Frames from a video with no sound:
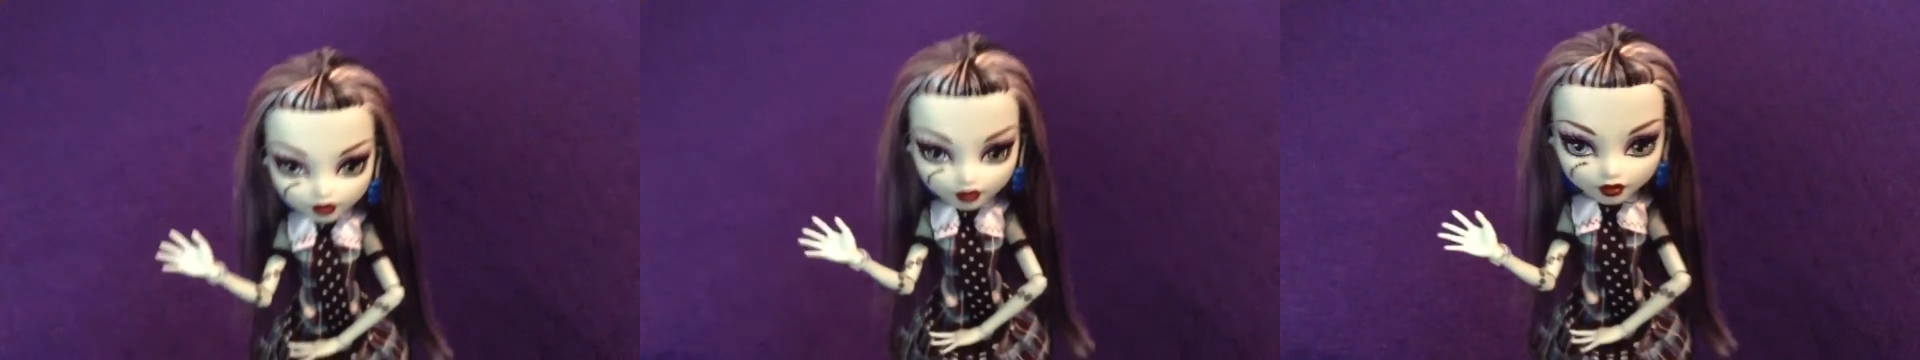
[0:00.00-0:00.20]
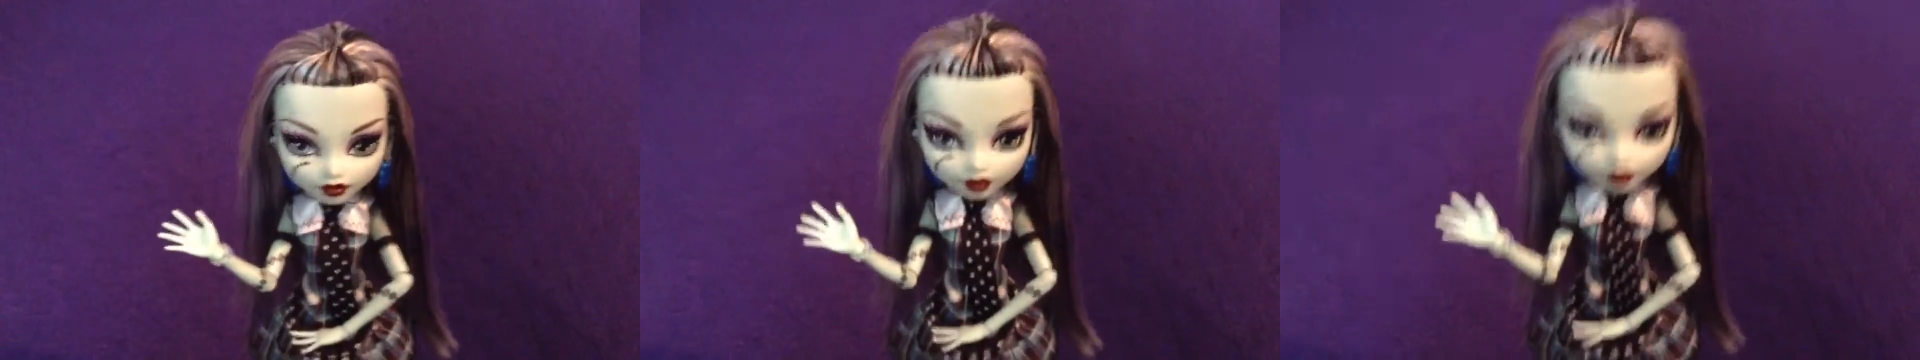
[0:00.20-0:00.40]

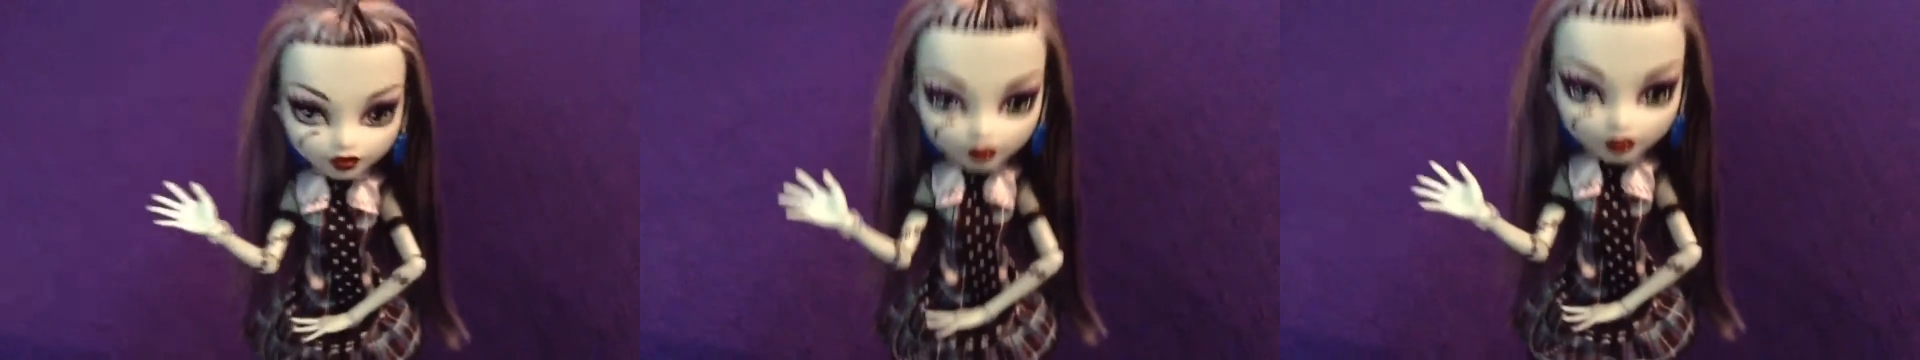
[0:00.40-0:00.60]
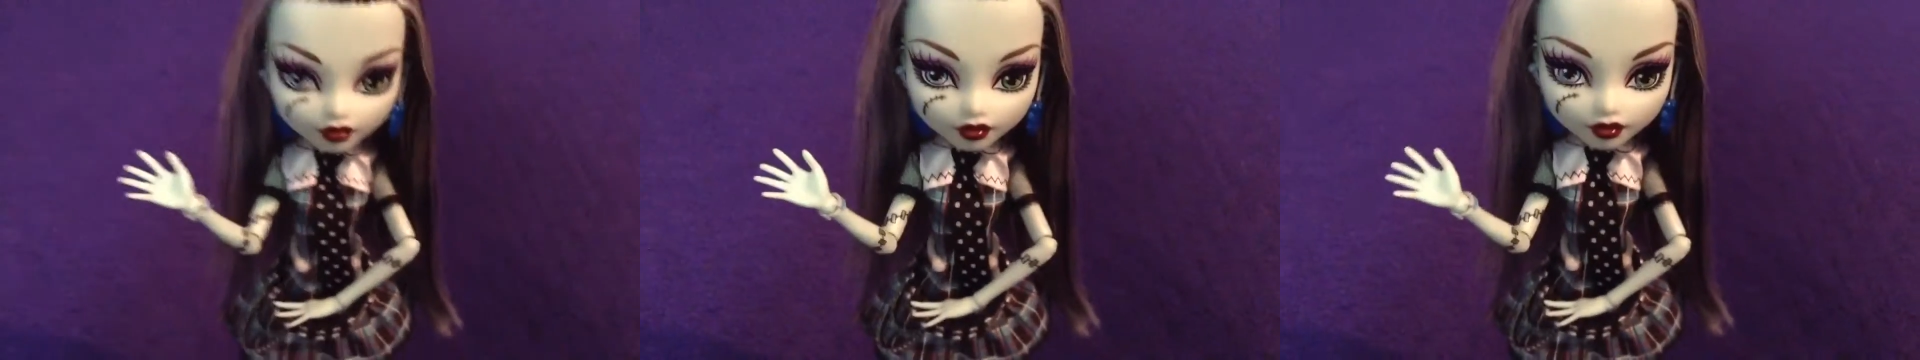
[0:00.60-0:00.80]
She's
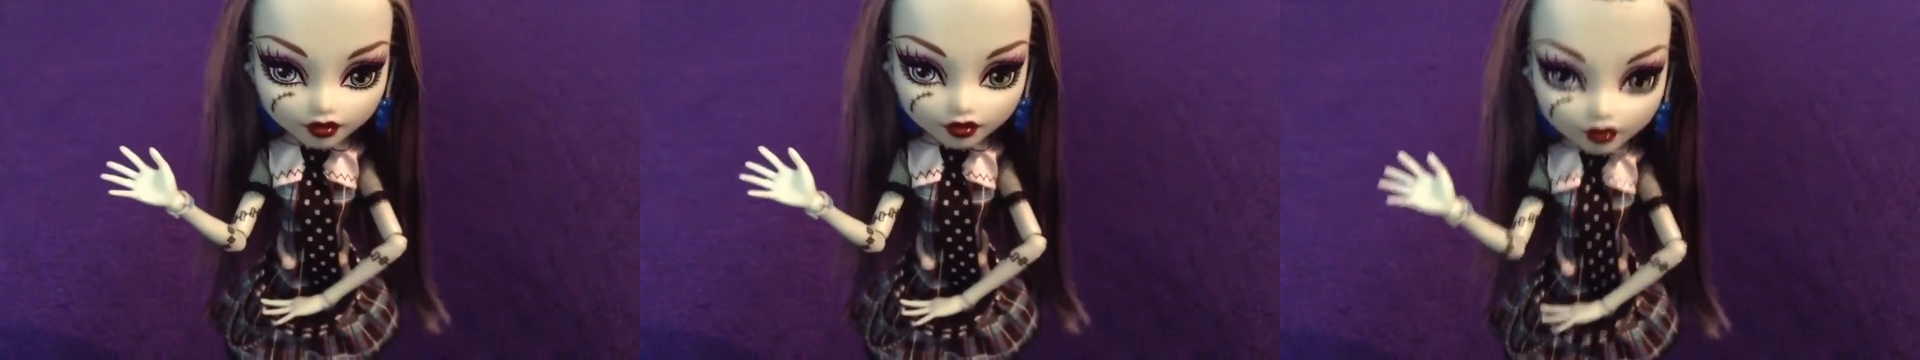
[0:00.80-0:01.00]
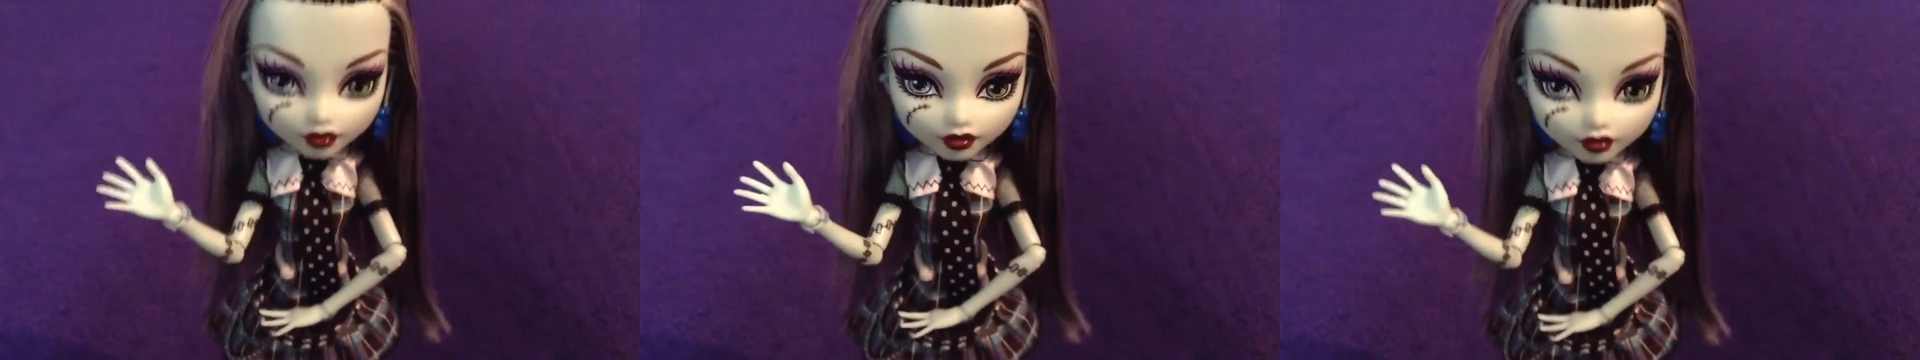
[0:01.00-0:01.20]

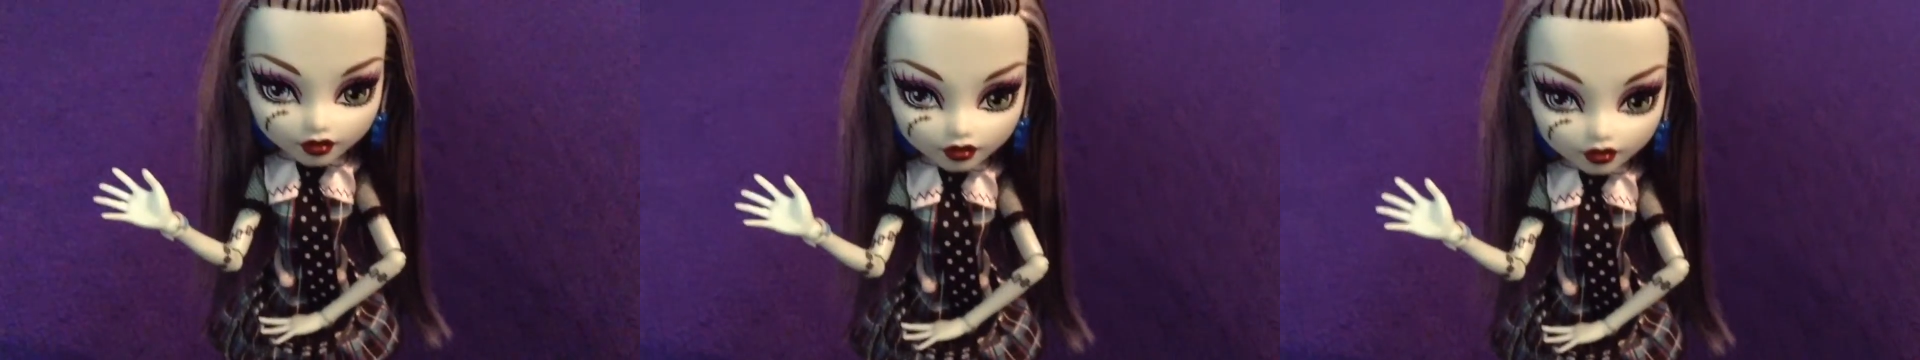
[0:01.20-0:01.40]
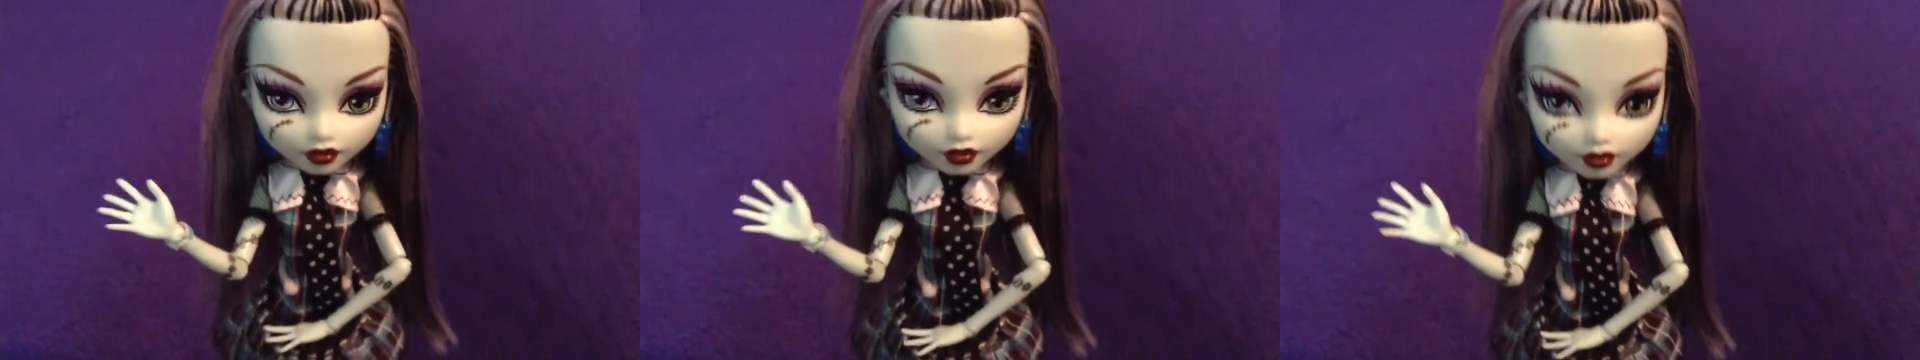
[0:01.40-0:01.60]
the
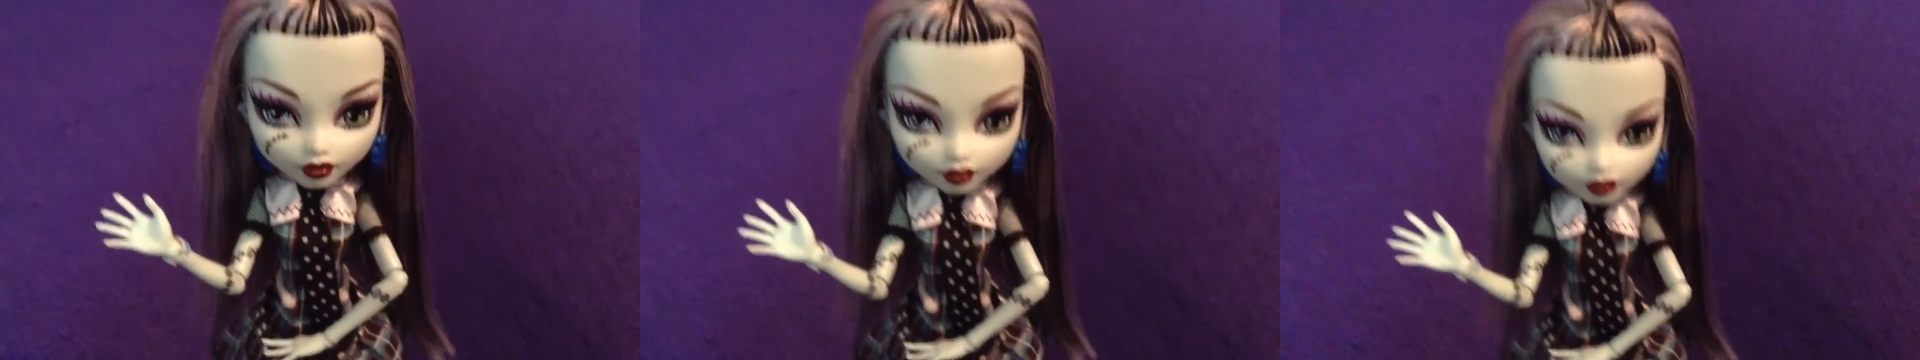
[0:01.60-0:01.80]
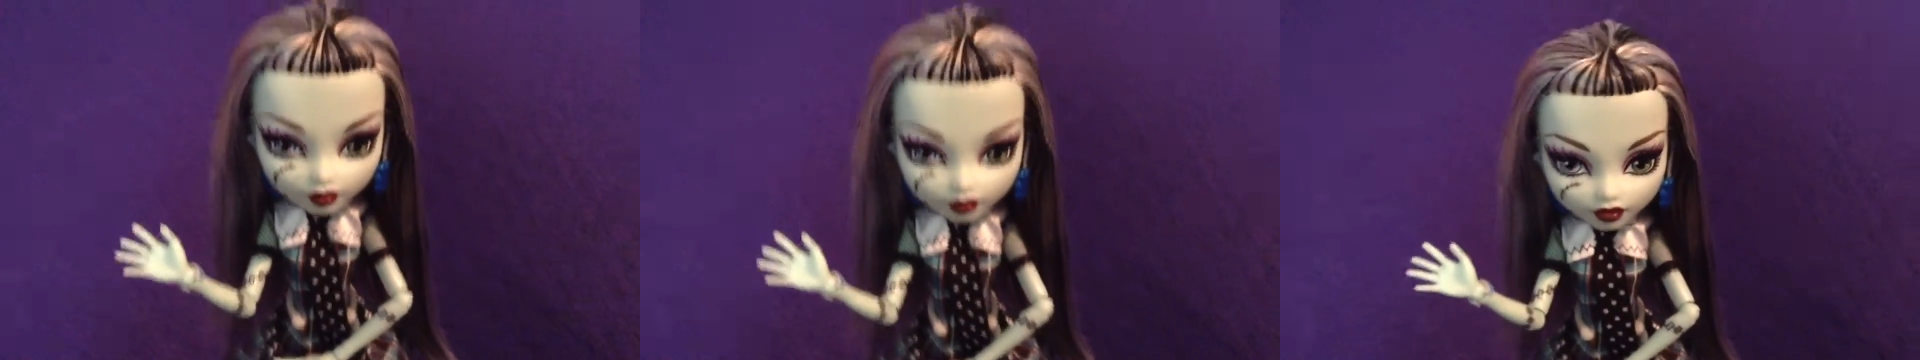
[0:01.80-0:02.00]
original from
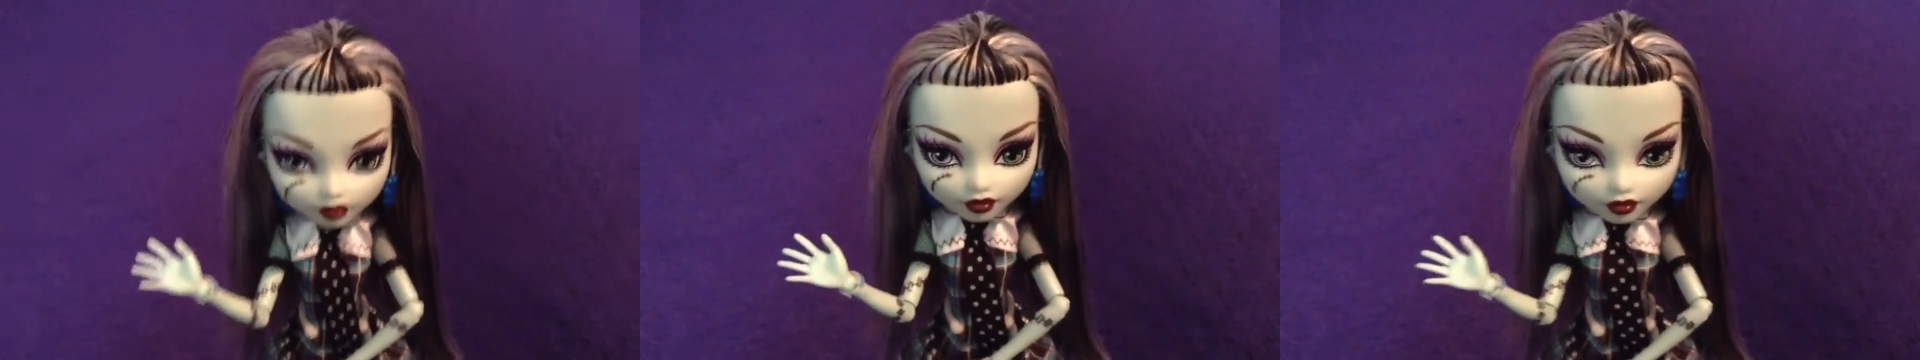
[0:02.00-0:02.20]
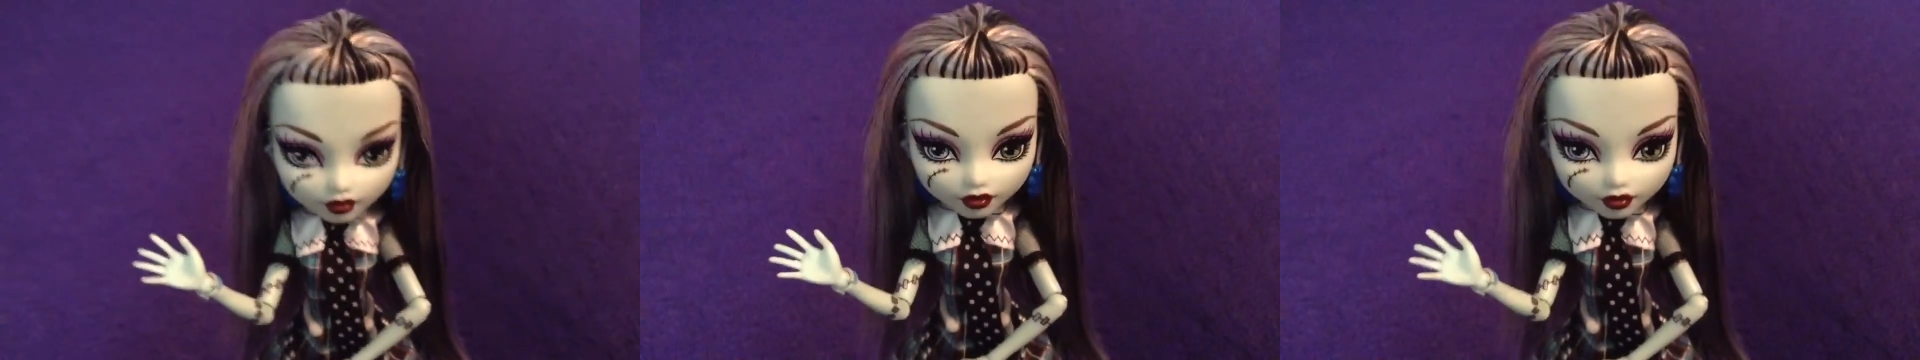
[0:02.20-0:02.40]
the
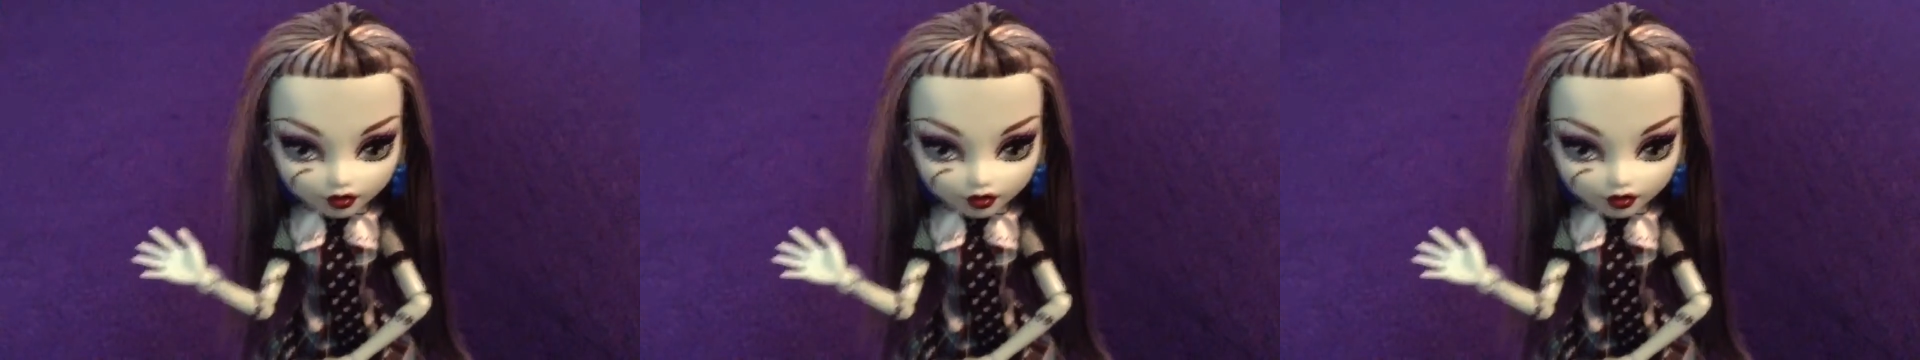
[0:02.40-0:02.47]
original